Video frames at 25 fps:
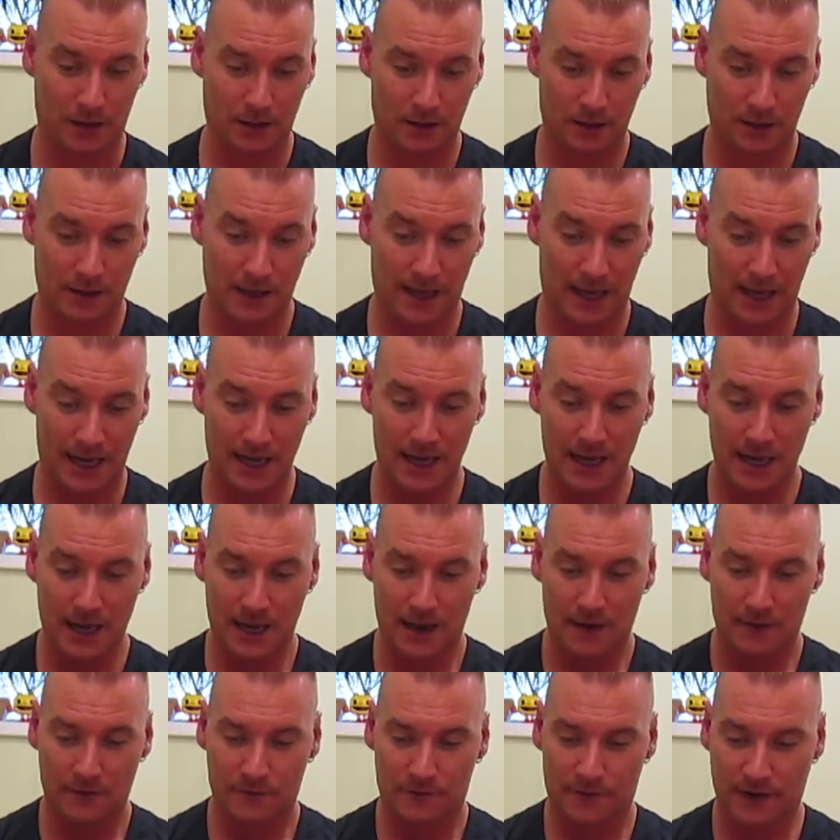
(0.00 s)
Okay,
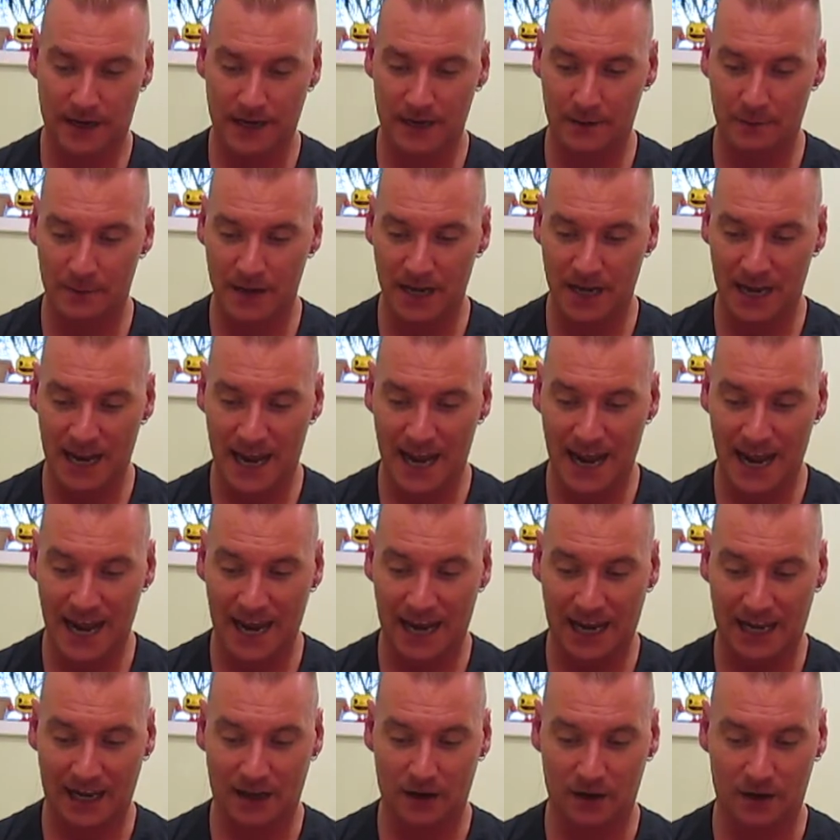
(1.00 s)
Vitamin A,
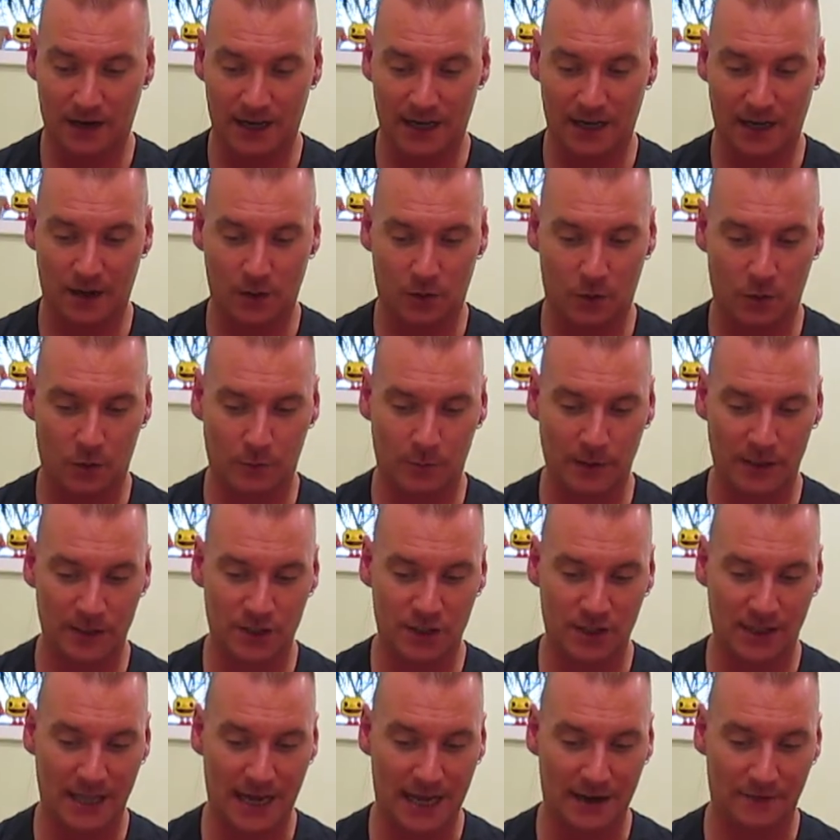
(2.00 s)
you're getting a whole bunch
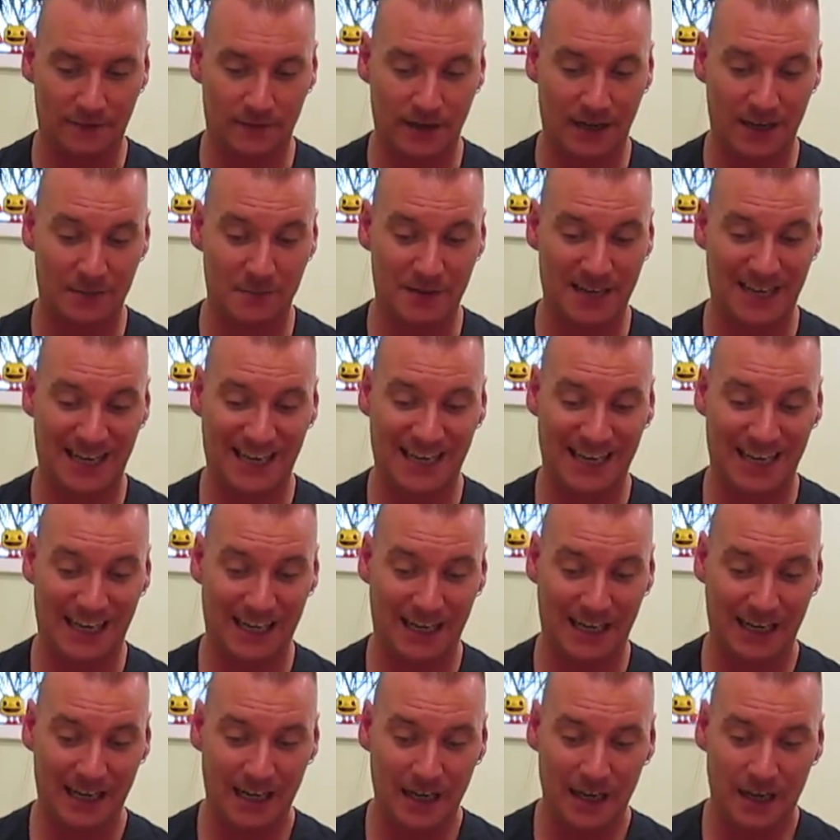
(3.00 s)
of that. Vitamin
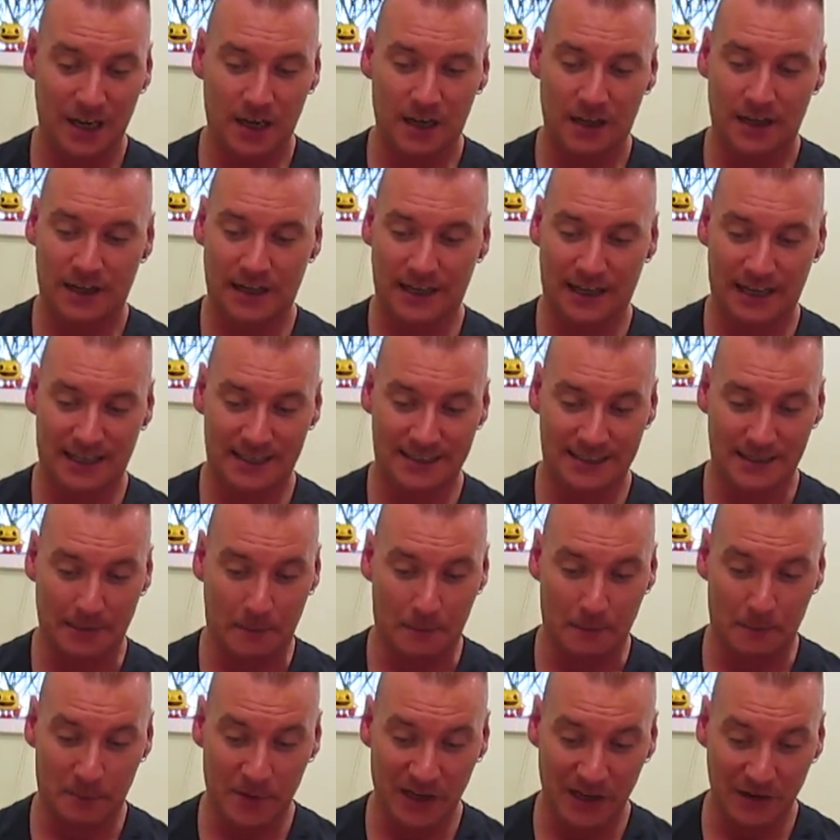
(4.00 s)
E, you get some
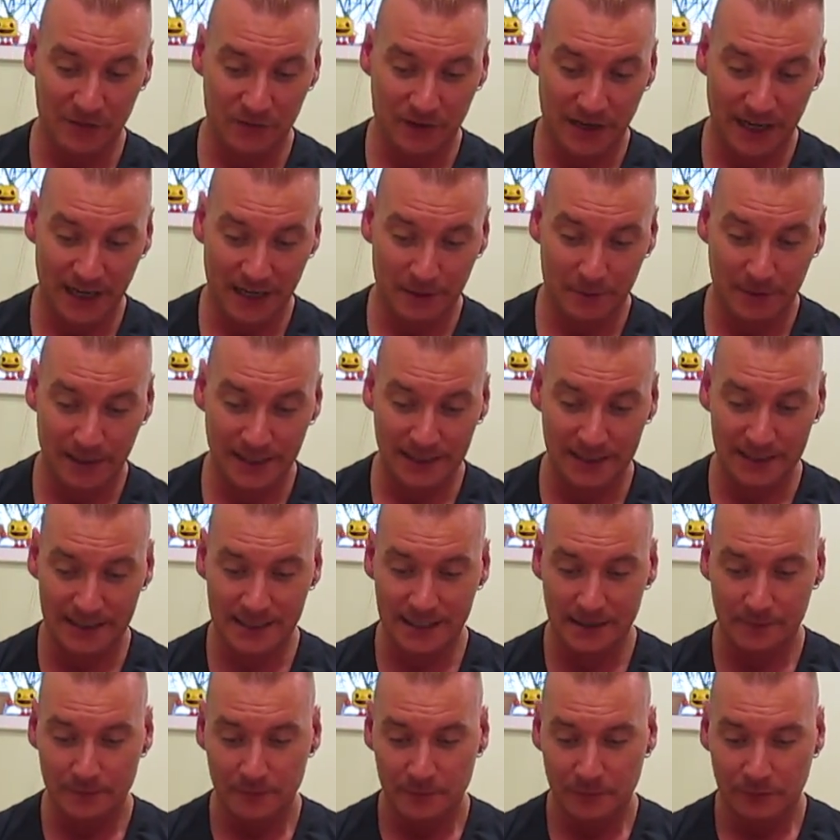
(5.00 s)
B
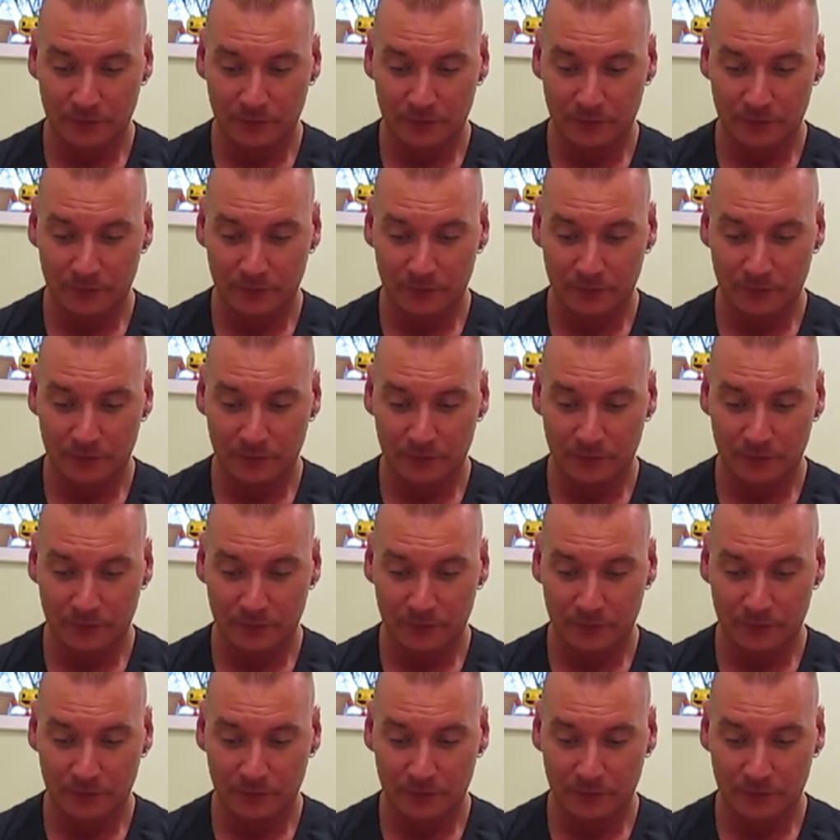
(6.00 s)
vitamins.